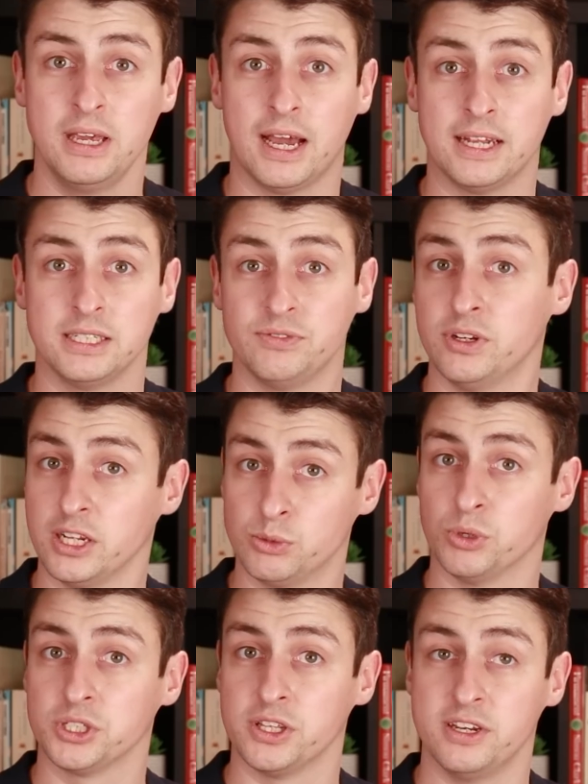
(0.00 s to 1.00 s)
And if you'd like to
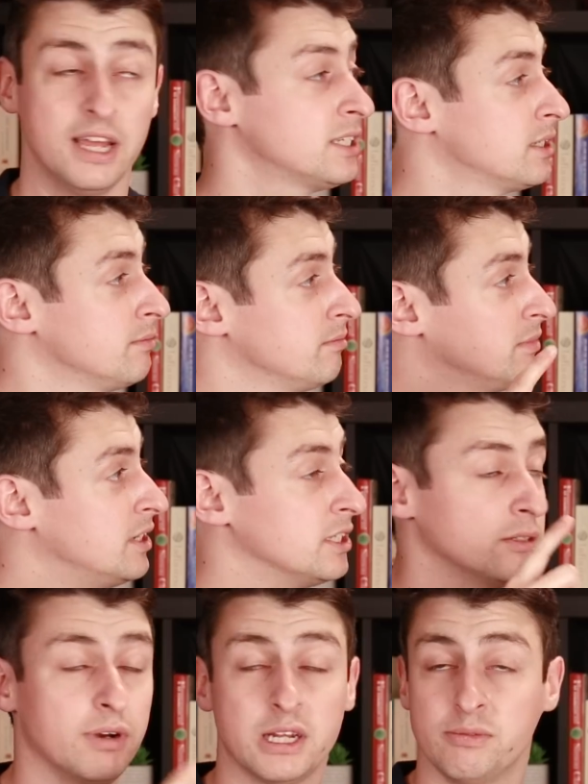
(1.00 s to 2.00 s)
watch something next, here's
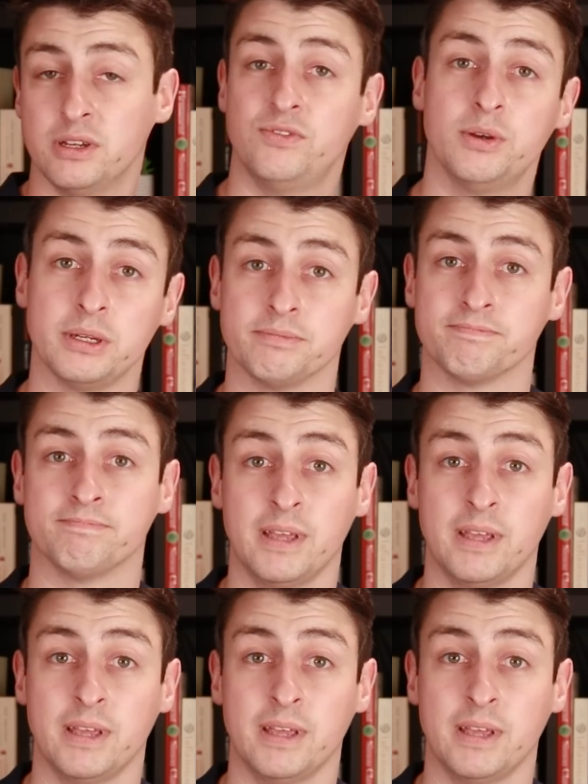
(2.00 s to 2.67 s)
the recommended viewing.